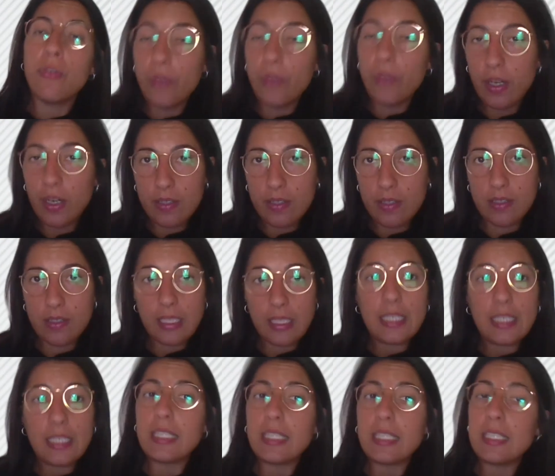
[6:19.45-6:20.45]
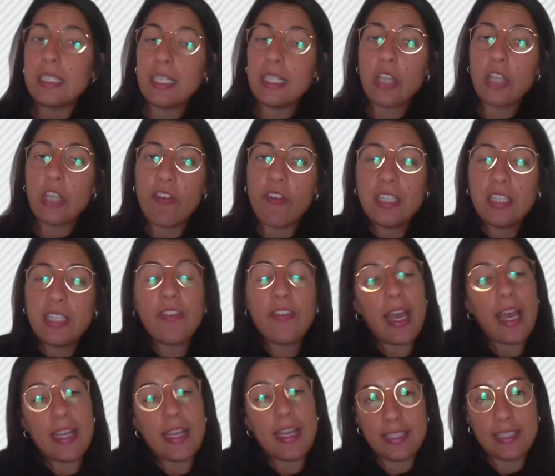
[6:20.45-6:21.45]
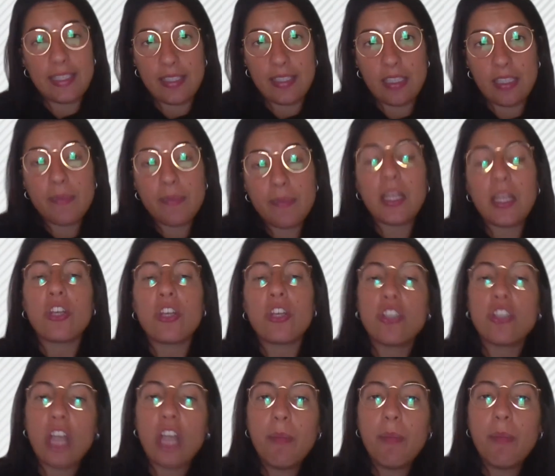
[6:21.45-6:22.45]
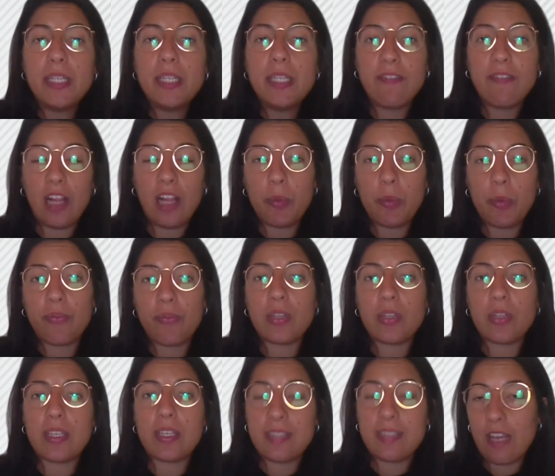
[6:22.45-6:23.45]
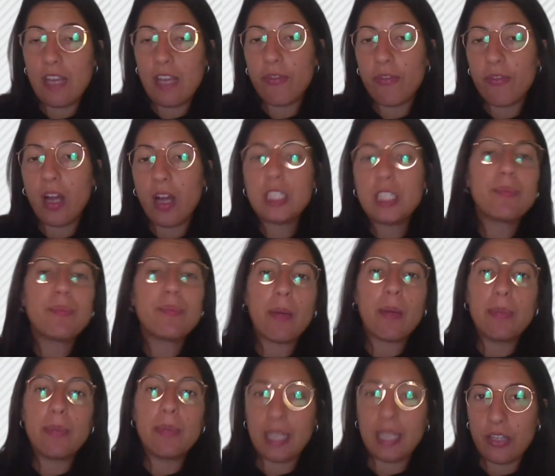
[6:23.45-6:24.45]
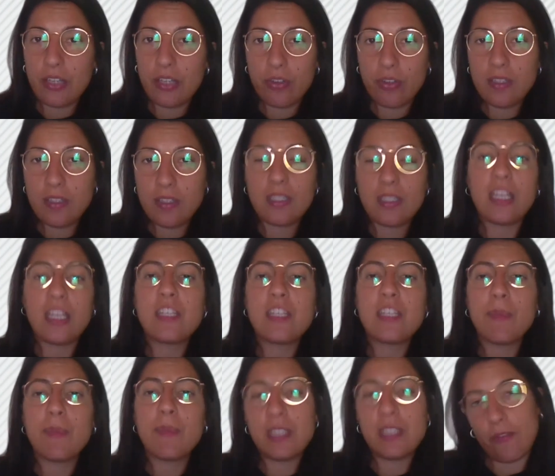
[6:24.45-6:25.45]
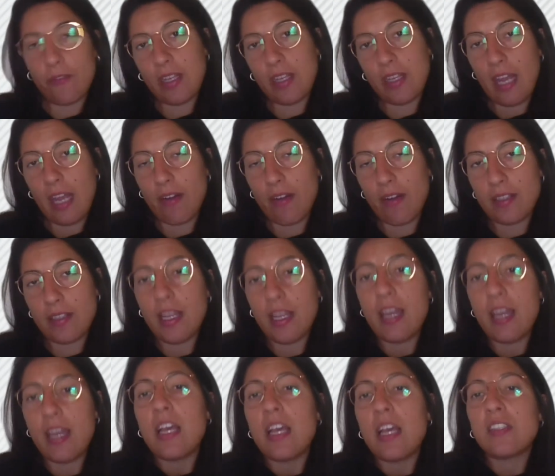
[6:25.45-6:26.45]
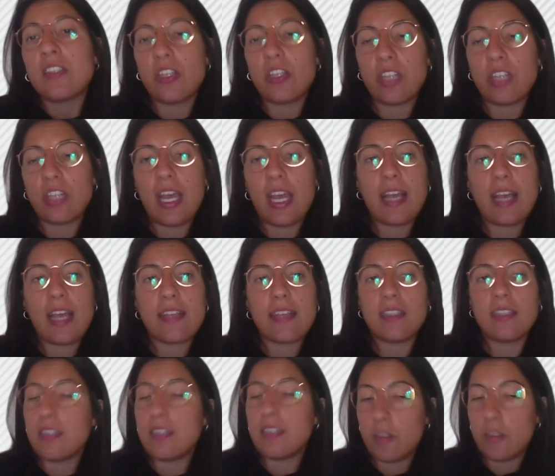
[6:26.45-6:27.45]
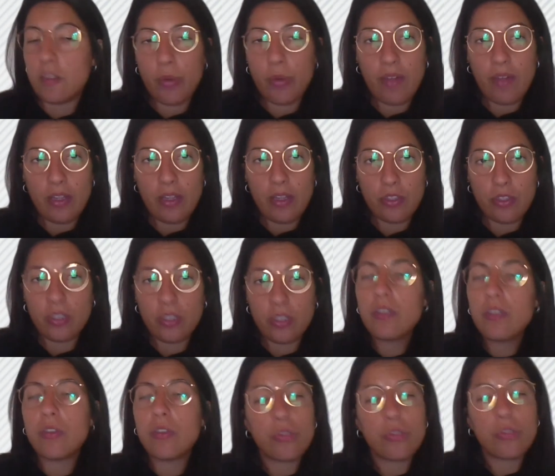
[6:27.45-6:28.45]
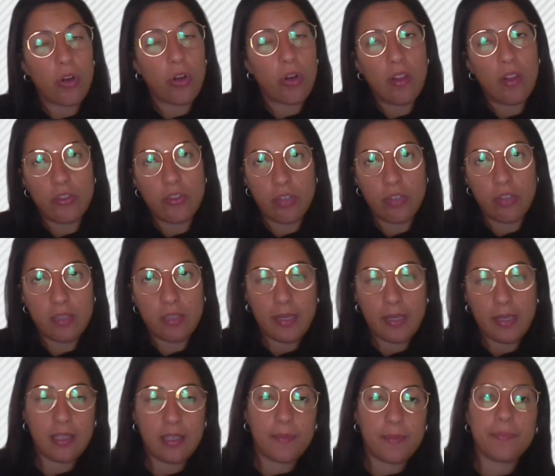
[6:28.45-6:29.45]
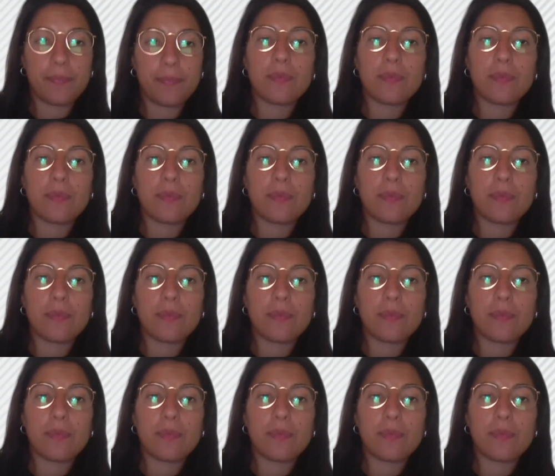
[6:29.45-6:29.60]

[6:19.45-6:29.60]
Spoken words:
First, the innovative AI systems shall be developed for the safeguard of public interest in specific areas, such as disease prevention, control, and treatment.